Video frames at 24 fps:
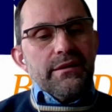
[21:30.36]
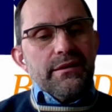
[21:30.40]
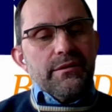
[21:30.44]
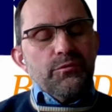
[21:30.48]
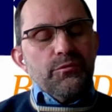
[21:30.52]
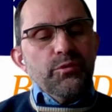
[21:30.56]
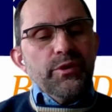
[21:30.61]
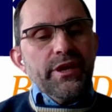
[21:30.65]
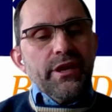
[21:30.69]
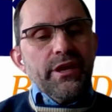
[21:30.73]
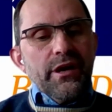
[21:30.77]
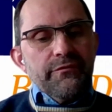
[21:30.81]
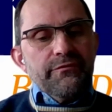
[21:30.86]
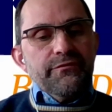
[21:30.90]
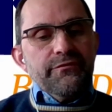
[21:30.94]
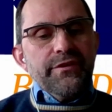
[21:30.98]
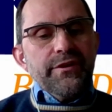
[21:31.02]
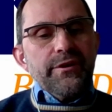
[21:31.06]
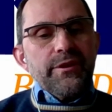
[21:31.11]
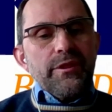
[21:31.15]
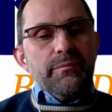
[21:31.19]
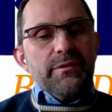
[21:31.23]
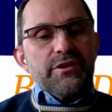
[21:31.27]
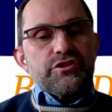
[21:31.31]
We are
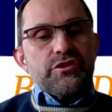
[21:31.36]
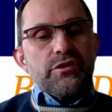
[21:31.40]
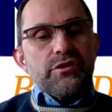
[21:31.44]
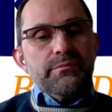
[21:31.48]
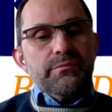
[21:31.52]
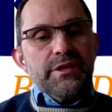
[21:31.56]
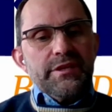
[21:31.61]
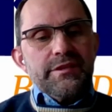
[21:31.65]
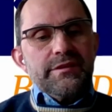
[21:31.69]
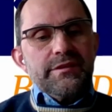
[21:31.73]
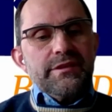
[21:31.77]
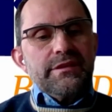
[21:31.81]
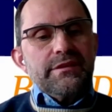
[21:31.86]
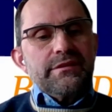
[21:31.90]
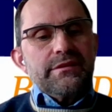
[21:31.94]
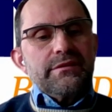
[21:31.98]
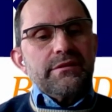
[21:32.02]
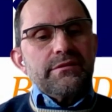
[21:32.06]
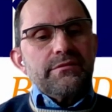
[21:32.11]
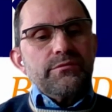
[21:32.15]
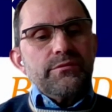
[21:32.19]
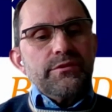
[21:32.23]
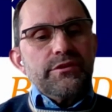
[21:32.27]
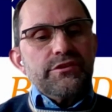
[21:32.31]
very much committed in
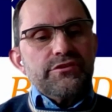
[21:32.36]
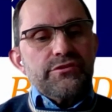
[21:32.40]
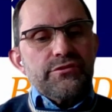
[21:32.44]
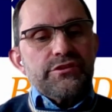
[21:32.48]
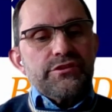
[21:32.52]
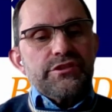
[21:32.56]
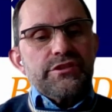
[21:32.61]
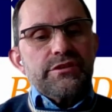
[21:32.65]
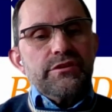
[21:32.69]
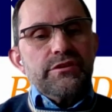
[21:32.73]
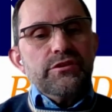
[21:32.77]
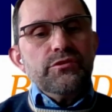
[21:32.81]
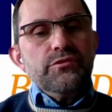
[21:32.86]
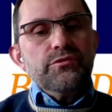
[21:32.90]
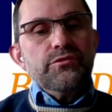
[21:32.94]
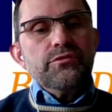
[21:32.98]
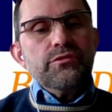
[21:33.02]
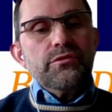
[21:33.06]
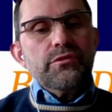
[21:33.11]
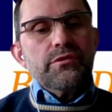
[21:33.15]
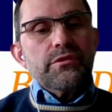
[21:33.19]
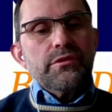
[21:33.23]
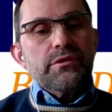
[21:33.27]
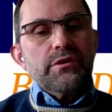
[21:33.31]
researching
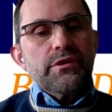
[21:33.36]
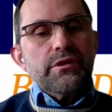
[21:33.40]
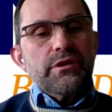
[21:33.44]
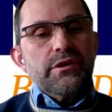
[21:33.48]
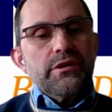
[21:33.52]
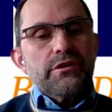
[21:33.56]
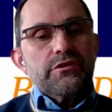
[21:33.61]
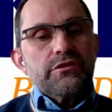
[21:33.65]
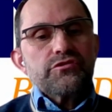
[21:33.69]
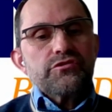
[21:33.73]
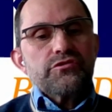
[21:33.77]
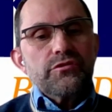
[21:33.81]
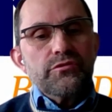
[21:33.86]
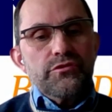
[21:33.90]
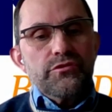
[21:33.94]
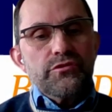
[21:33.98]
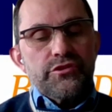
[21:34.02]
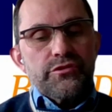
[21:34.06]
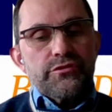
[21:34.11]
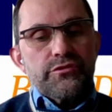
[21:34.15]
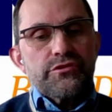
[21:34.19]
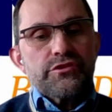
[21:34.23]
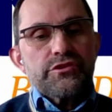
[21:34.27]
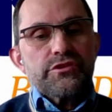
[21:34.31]
new
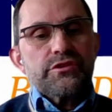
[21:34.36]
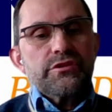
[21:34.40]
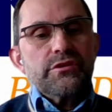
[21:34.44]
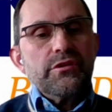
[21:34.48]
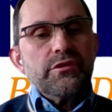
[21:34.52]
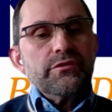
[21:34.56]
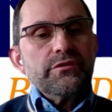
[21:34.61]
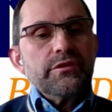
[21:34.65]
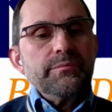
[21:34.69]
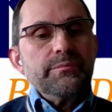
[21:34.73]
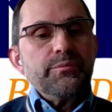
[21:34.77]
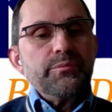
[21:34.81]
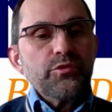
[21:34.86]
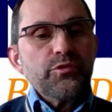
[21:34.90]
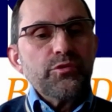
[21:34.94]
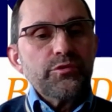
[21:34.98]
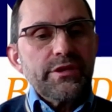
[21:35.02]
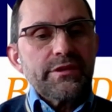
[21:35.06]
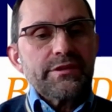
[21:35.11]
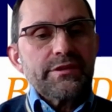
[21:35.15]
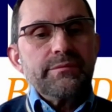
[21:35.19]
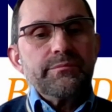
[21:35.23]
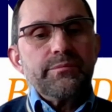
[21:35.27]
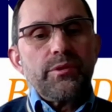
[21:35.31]
solutions on the
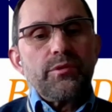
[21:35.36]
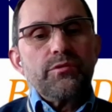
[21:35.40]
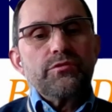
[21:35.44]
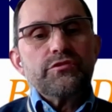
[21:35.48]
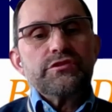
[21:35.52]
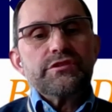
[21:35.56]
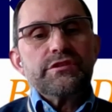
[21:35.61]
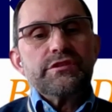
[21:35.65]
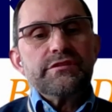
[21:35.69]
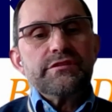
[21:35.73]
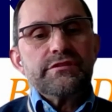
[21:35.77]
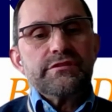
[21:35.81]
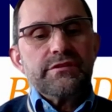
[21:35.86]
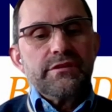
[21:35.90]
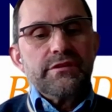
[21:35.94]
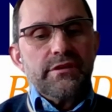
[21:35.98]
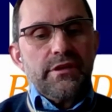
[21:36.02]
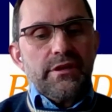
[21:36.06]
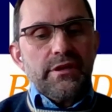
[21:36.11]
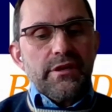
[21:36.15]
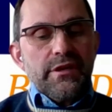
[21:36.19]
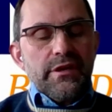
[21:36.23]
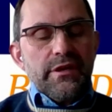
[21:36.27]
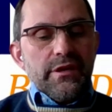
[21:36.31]
product and process
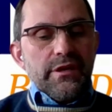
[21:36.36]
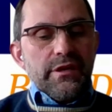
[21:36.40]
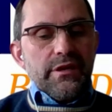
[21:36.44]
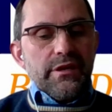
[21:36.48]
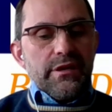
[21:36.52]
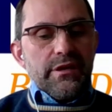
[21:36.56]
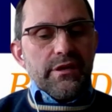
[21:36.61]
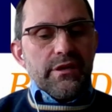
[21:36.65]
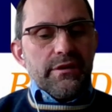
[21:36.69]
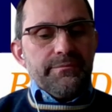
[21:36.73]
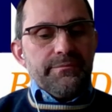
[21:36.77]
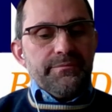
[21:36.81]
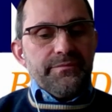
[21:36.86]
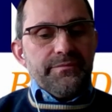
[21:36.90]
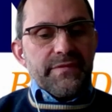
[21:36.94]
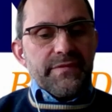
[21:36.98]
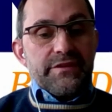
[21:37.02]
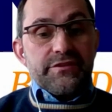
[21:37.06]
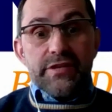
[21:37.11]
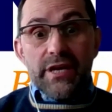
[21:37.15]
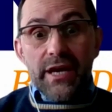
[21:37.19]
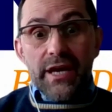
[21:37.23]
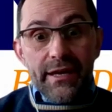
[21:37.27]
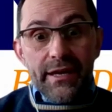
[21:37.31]

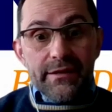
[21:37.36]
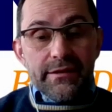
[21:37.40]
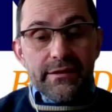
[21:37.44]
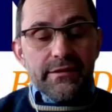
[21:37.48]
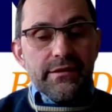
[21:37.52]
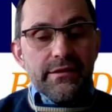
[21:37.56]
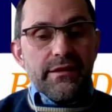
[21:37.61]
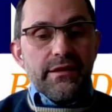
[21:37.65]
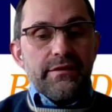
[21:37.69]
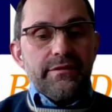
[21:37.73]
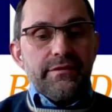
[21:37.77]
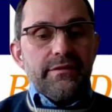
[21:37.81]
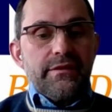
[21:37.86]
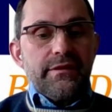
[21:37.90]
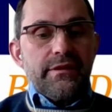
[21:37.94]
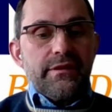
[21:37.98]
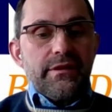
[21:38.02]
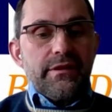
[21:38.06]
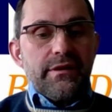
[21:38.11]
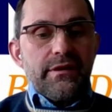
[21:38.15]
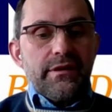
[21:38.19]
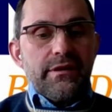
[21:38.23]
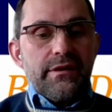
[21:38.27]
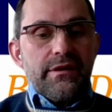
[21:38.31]
side, and
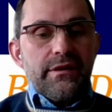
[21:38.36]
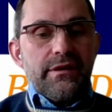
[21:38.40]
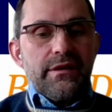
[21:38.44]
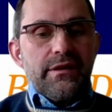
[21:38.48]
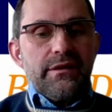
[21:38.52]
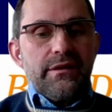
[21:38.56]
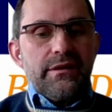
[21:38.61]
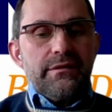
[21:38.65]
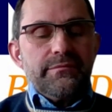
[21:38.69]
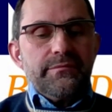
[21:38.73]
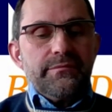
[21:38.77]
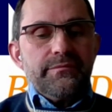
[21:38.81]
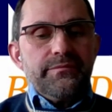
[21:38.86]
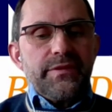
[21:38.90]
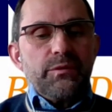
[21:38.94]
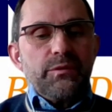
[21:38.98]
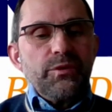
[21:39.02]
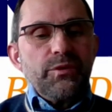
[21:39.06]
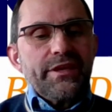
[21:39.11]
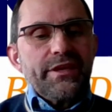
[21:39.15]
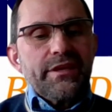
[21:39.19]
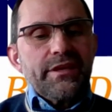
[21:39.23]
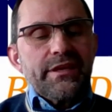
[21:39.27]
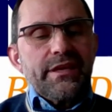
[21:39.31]

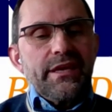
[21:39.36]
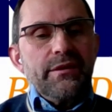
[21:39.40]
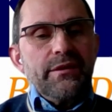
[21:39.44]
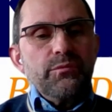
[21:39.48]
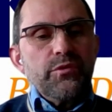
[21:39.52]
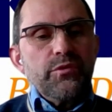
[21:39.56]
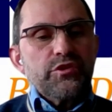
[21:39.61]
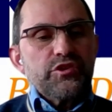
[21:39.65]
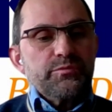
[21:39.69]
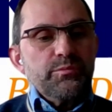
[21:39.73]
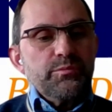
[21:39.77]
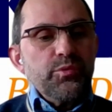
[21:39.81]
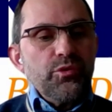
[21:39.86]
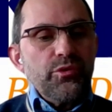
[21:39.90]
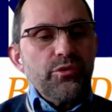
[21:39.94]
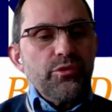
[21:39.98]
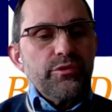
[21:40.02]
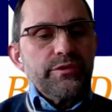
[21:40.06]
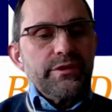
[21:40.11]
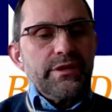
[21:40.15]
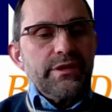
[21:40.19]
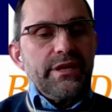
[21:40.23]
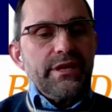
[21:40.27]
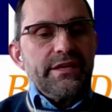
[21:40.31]
YKK was
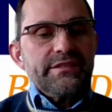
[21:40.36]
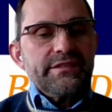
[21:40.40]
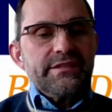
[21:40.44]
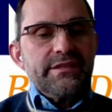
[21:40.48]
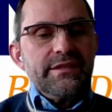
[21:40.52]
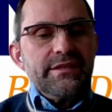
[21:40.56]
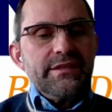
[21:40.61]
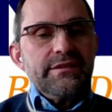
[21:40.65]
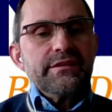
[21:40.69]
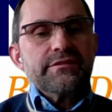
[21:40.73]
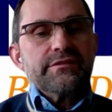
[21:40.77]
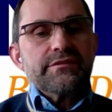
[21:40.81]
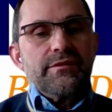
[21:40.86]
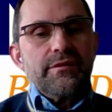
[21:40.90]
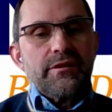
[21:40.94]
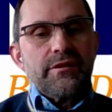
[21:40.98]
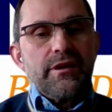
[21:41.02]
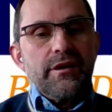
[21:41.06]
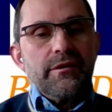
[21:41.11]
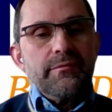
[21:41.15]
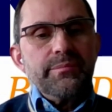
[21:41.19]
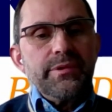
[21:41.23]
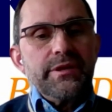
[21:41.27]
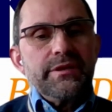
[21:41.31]
born as an industrial
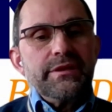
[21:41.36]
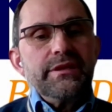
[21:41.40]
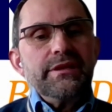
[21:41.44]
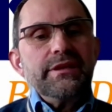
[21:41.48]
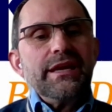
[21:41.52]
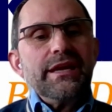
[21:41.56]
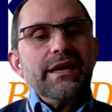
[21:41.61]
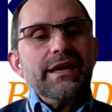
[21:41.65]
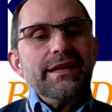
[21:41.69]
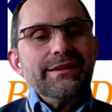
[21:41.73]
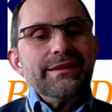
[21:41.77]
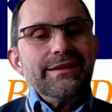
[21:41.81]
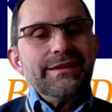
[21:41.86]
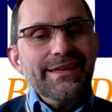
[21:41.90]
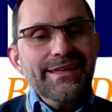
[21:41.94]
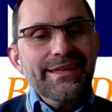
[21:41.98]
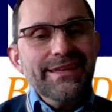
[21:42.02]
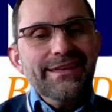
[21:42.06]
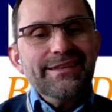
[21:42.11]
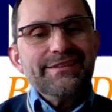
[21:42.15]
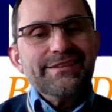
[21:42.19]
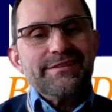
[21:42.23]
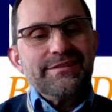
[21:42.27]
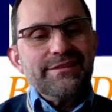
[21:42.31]
company and
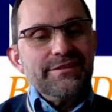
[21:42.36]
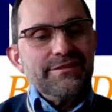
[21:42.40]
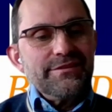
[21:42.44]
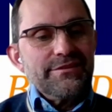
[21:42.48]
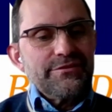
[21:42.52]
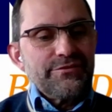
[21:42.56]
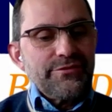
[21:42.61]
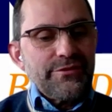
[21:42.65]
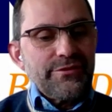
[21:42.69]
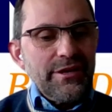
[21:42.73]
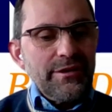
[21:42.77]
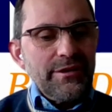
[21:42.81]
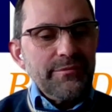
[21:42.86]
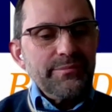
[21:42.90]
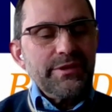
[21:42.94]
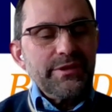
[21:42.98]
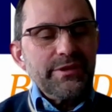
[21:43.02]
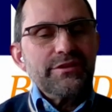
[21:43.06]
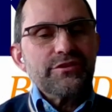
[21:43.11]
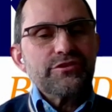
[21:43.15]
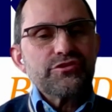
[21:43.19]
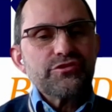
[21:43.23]
is an industrial company.